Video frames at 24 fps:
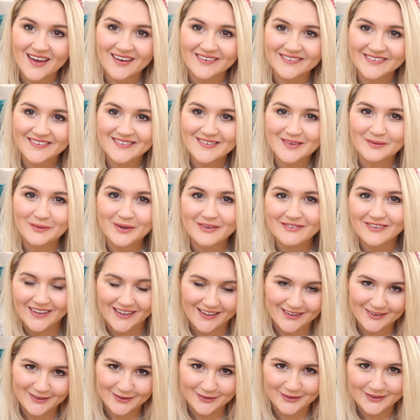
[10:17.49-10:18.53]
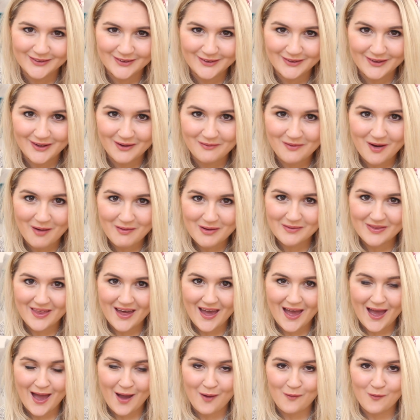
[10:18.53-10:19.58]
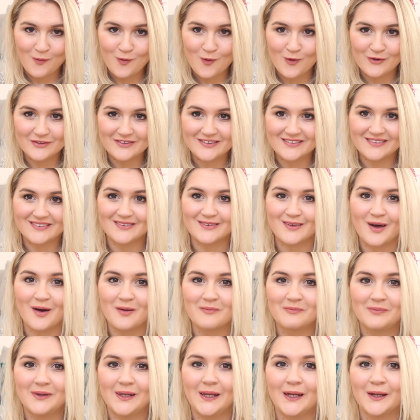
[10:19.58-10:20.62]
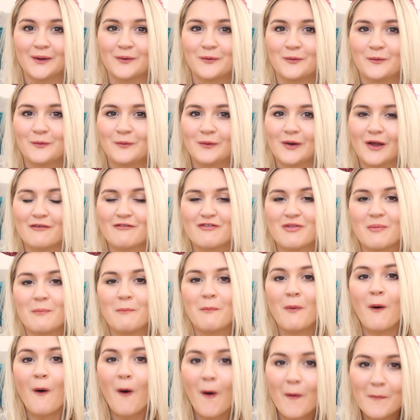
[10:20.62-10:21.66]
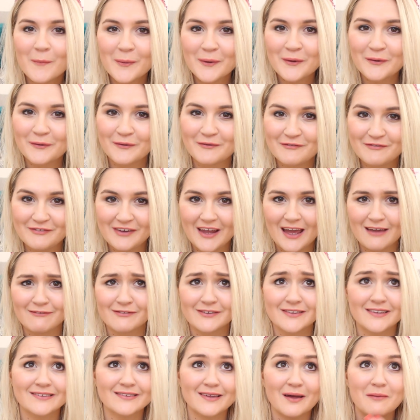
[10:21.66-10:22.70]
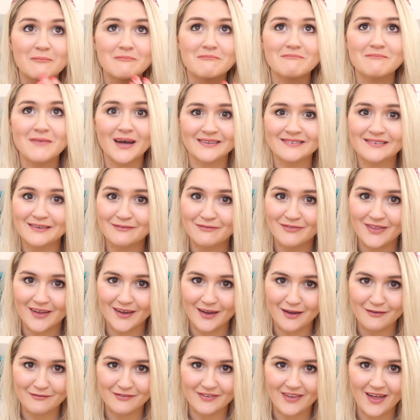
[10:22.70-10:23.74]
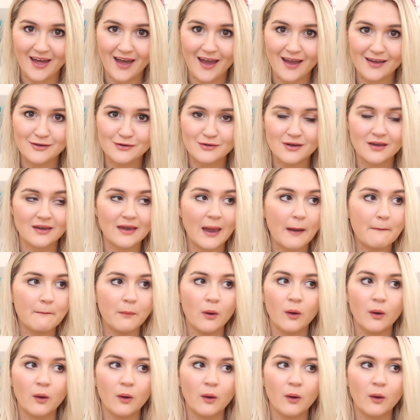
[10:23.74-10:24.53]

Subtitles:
else that we really enjoyed doing while we were there was sampling all of the popcorn flavours. It's a massive thing over there. You can get